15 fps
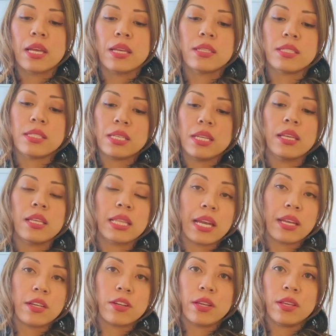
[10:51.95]
seeing
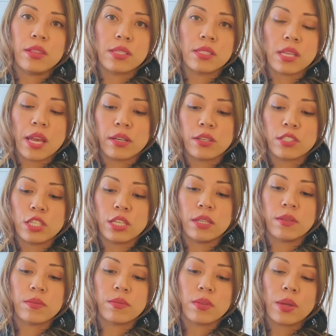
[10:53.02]
that you're in this energy,
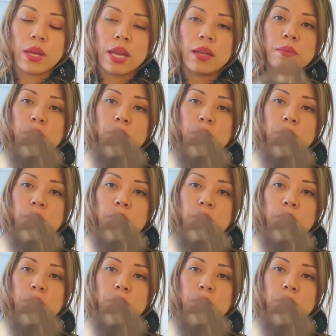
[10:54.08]
okay?